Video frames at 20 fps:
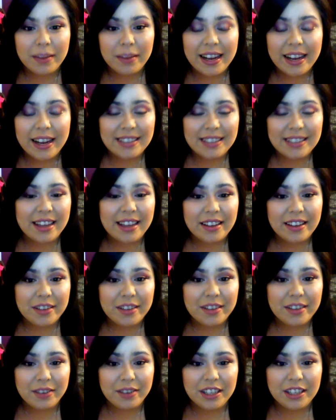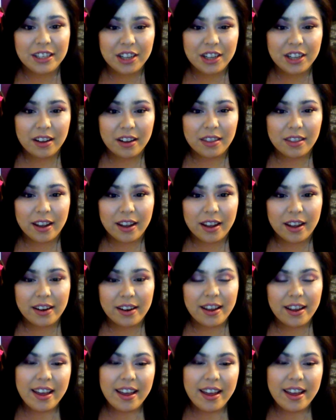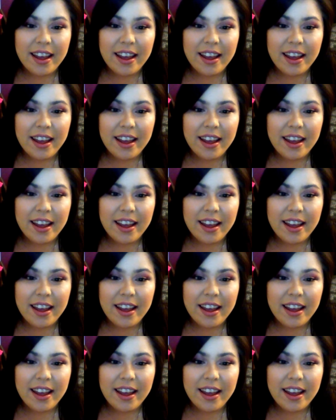Like I said, definitely check online